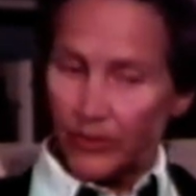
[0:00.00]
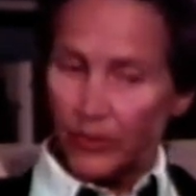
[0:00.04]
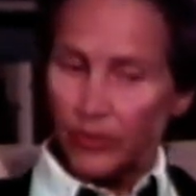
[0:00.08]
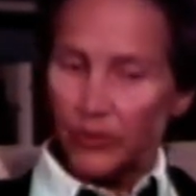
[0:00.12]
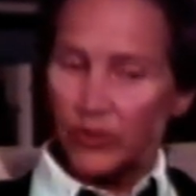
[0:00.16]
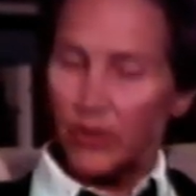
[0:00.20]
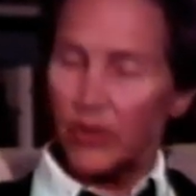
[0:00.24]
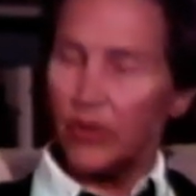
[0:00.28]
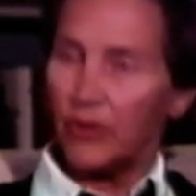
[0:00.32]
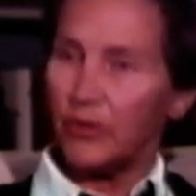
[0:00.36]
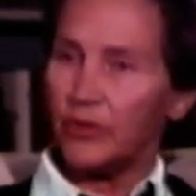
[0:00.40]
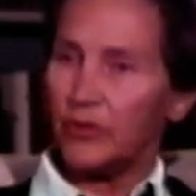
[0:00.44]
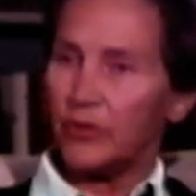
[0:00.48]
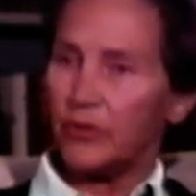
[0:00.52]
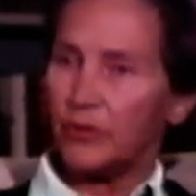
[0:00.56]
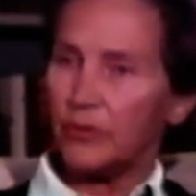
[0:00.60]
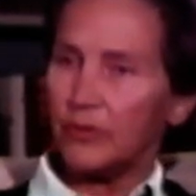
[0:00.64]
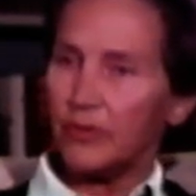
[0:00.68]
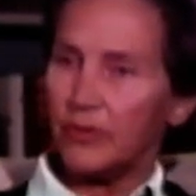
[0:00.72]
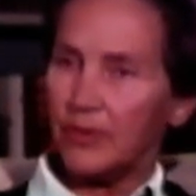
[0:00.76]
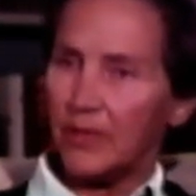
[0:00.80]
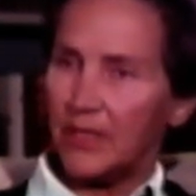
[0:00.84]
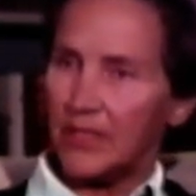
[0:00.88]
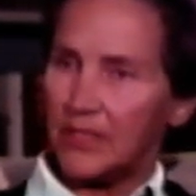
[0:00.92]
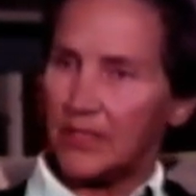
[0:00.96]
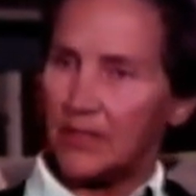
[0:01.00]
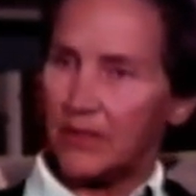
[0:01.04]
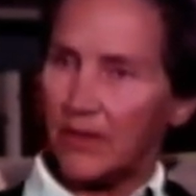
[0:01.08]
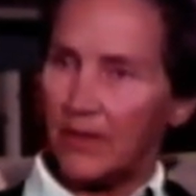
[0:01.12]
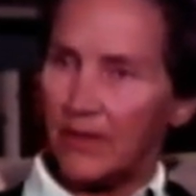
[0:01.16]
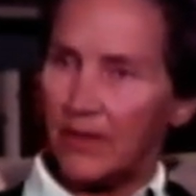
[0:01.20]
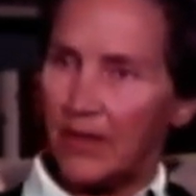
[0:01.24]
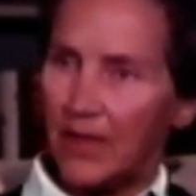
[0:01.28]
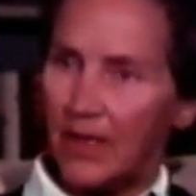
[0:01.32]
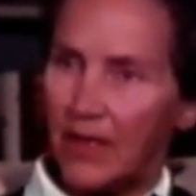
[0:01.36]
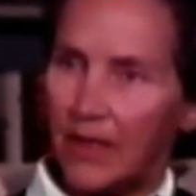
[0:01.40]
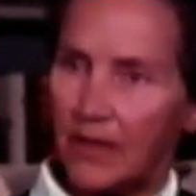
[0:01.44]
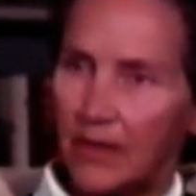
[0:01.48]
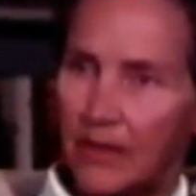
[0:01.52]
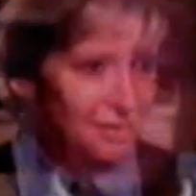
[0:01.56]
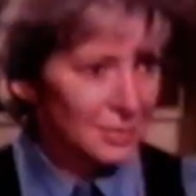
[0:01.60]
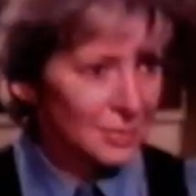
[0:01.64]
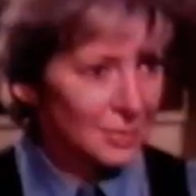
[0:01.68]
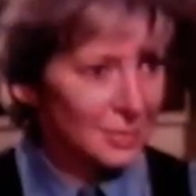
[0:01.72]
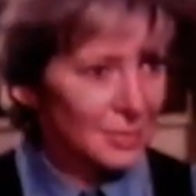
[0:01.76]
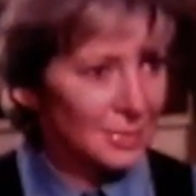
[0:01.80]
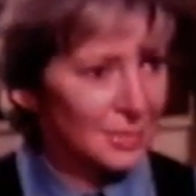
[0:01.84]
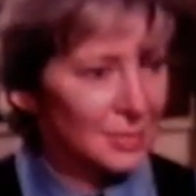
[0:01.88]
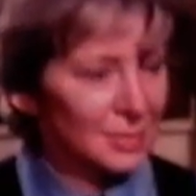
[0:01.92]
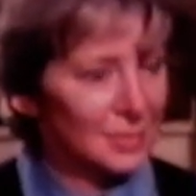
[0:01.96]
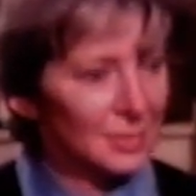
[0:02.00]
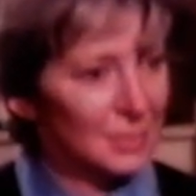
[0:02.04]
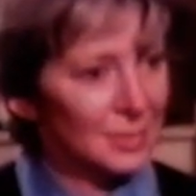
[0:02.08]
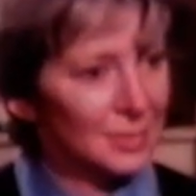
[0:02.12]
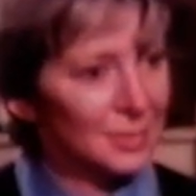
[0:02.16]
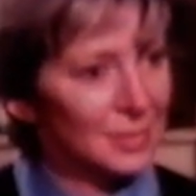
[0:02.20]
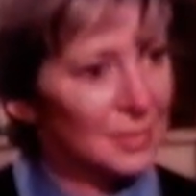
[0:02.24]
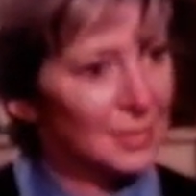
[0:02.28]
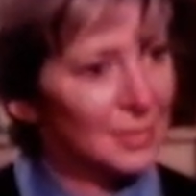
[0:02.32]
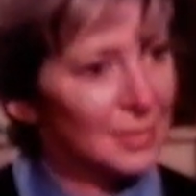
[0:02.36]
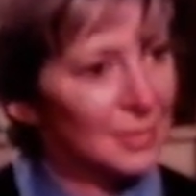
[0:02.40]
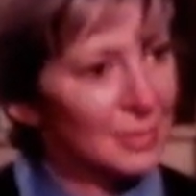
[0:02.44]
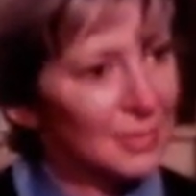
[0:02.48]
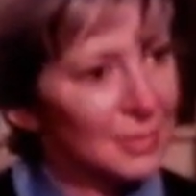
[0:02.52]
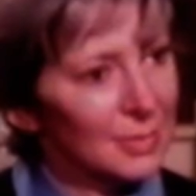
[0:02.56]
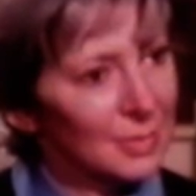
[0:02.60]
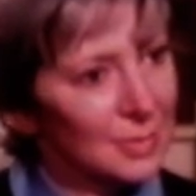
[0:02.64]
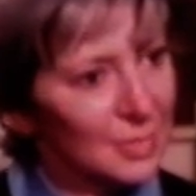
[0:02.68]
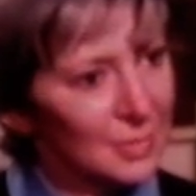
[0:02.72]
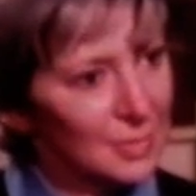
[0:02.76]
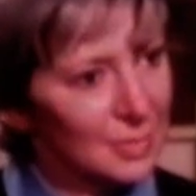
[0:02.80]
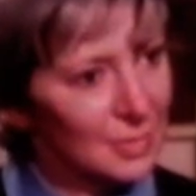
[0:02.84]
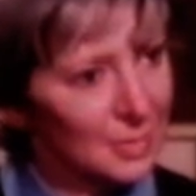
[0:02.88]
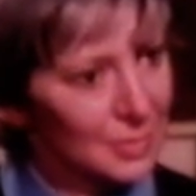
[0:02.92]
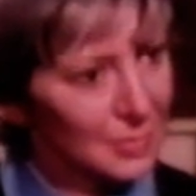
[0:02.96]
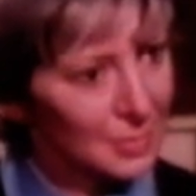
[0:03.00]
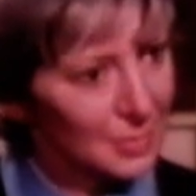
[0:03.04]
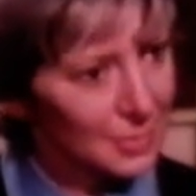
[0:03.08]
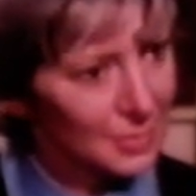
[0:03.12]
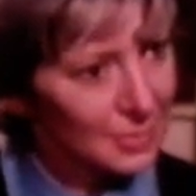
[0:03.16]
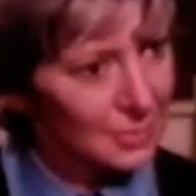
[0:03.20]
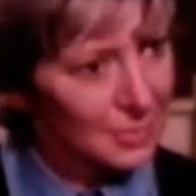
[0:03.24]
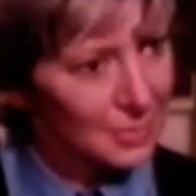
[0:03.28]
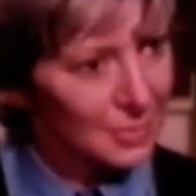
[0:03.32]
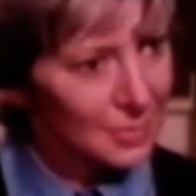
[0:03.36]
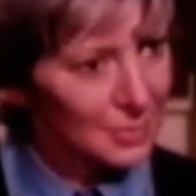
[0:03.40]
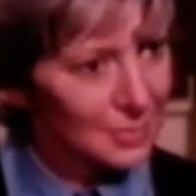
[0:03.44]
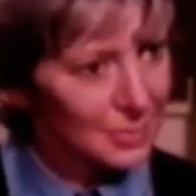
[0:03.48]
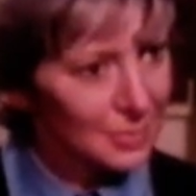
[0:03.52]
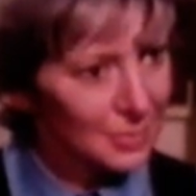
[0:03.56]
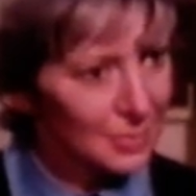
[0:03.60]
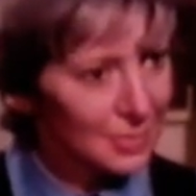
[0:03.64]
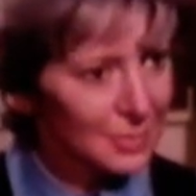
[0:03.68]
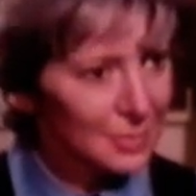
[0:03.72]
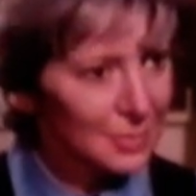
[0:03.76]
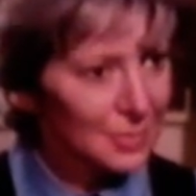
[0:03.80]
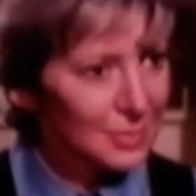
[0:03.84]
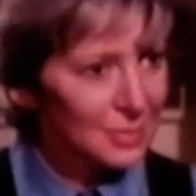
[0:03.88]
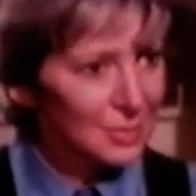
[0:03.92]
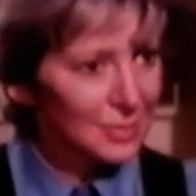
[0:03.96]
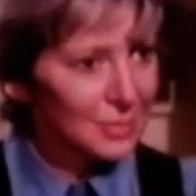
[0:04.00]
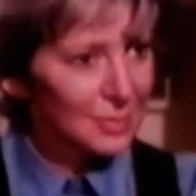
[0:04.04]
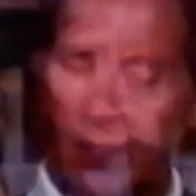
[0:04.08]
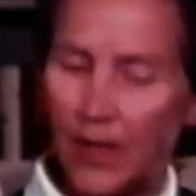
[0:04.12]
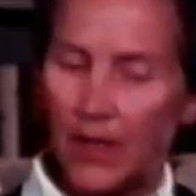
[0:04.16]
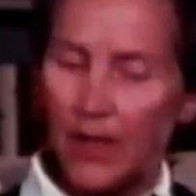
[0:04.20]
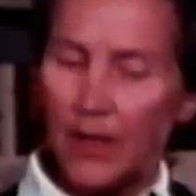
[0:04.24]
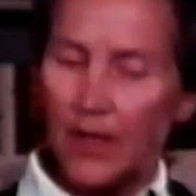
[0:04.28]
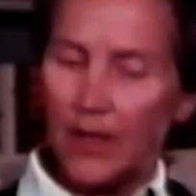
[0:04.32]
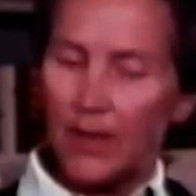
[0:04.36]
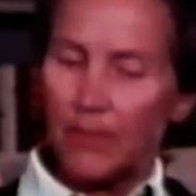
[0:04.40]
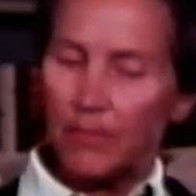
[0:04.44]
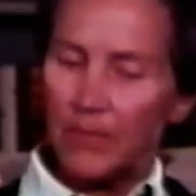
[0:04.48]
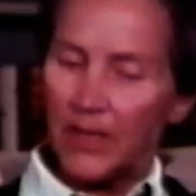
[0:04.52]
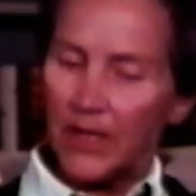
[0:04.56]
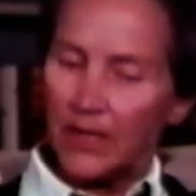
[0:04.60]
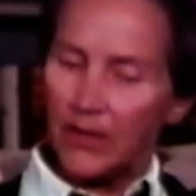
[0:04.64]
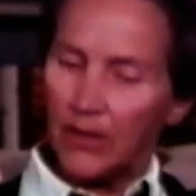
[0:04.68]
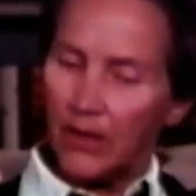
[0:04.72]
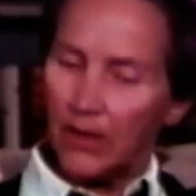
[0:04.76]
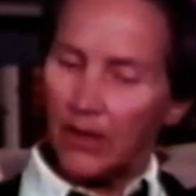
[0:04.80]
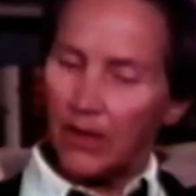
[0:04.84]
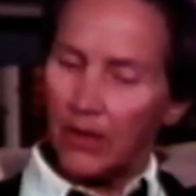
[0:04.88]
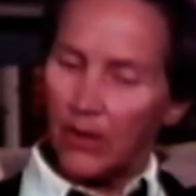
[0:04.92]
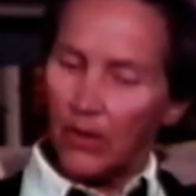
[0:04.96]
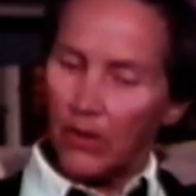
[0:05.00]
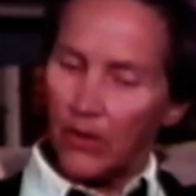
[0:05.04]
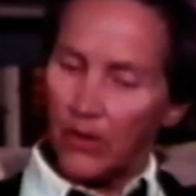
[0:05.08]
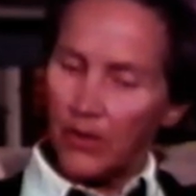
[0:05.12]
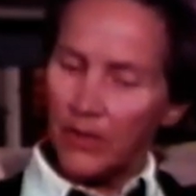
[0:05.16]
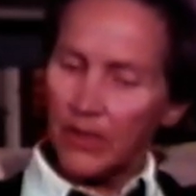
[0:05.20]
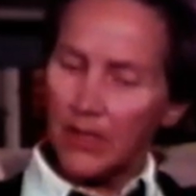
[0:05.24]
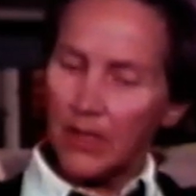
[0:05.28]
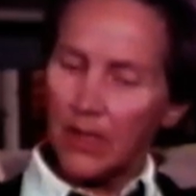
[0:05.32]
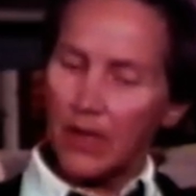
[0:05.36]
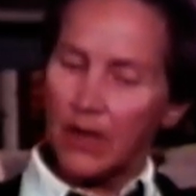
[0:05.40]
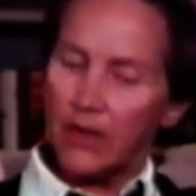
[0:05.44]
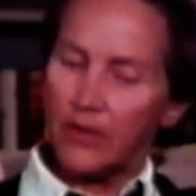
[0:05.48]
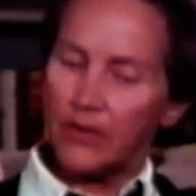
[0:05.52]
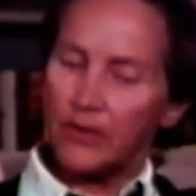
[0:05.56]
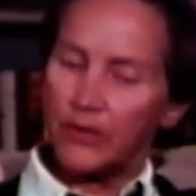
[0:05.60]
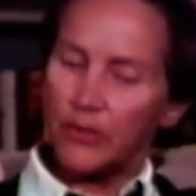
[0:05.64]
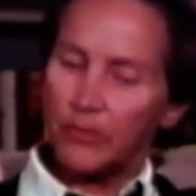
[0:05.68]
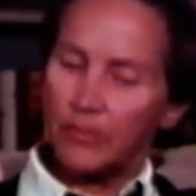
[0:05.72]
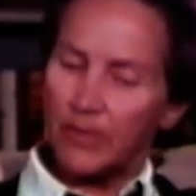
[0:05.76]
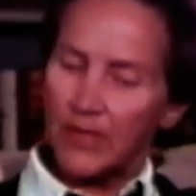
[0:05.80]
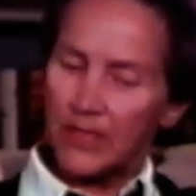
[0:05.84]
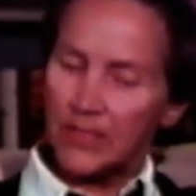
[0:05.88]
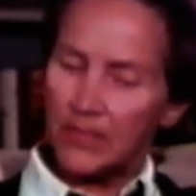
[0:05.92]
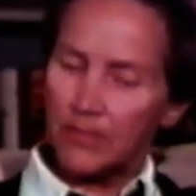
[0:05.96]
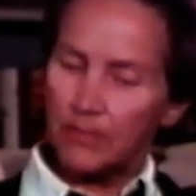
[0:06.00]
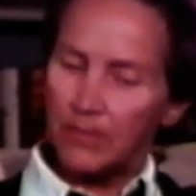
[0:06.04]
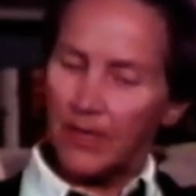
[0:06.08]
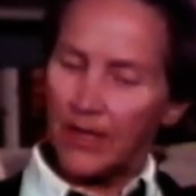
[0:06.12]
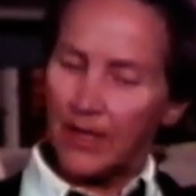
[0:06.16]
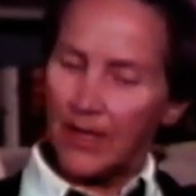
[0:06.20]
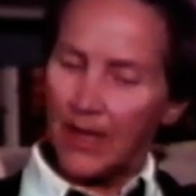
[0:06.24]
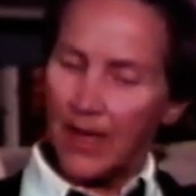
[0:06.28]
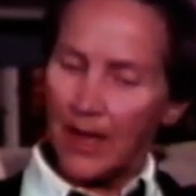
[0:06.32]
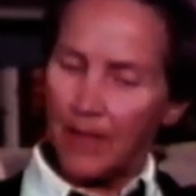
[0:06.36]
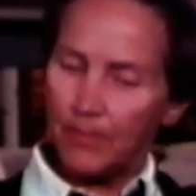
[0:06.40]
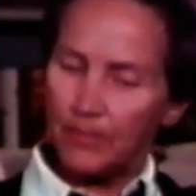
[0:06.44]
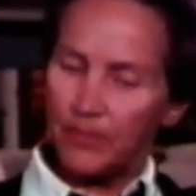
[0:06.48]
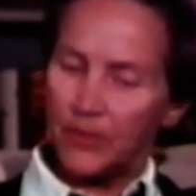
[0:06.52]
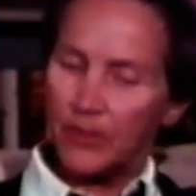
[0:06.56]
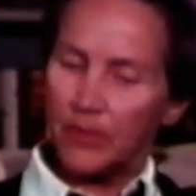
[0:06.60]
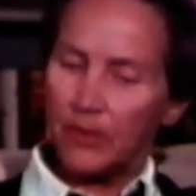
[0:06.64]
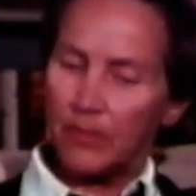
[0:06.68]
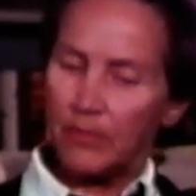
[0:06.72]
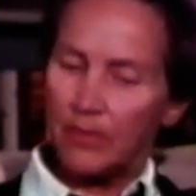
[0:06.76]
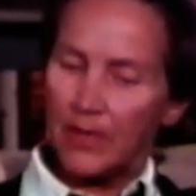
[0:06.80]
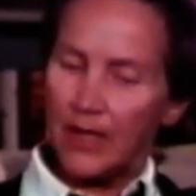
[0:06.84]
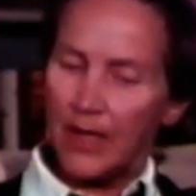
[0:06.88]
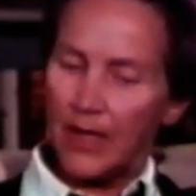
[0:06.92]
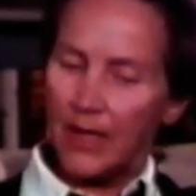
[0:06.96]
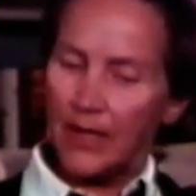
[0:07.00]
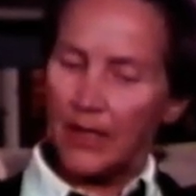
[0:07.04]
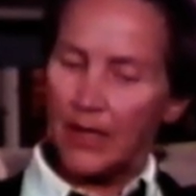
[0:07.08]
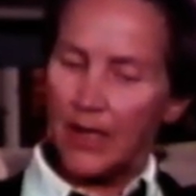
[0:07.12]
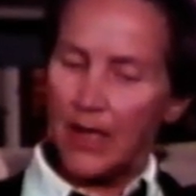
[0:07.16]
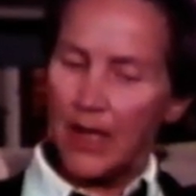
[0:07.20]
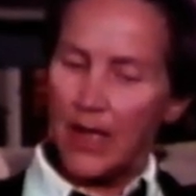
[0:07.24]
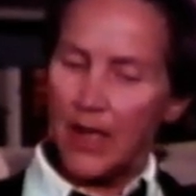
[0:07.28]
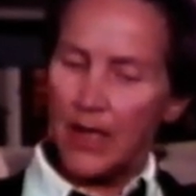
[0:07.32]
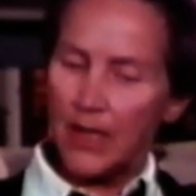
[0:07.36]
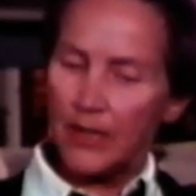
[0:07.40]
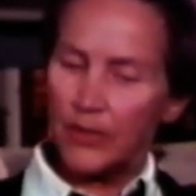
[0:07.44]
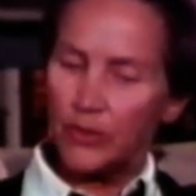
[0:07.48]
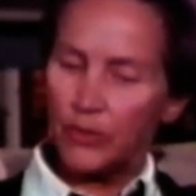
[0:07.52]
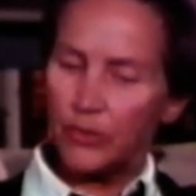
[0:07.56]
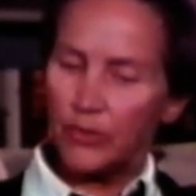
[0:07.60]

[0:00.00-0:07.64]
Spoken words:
blackmail a government to do political things which they never would dream of otherwise.